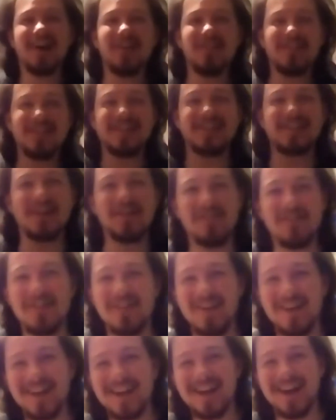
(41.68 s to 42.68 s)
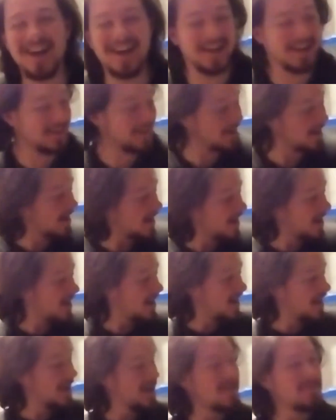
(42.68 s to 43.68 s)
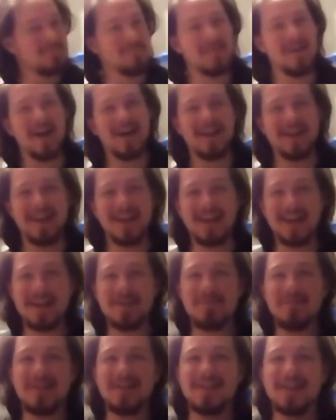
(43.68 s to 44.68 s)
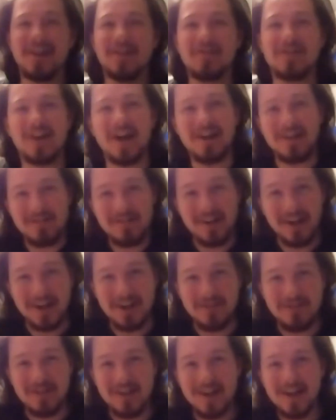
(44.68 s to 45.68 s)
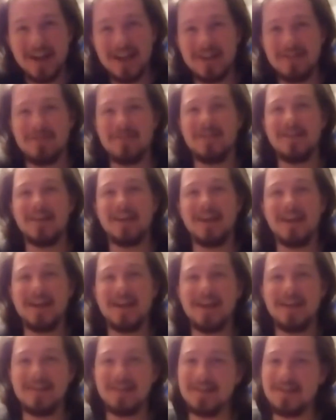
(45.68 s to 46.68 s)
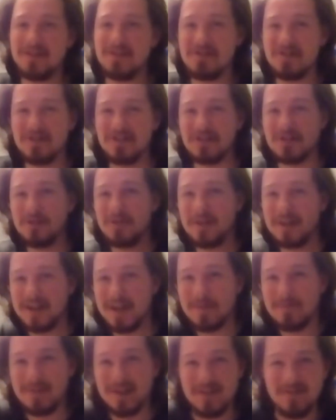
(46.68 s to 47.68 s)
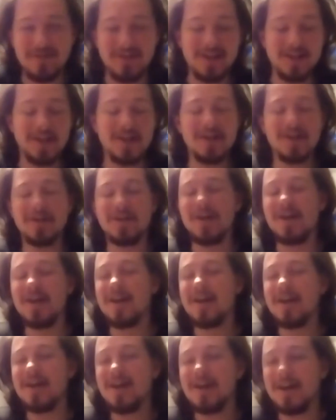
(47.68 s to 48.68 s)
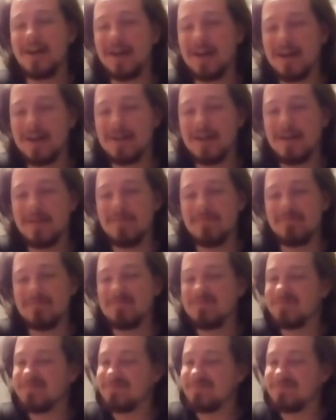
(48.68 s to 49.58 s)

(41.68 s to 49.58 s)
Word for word: what's going on, guys? My name is Underkinder95, and this is just a quick update video. Um,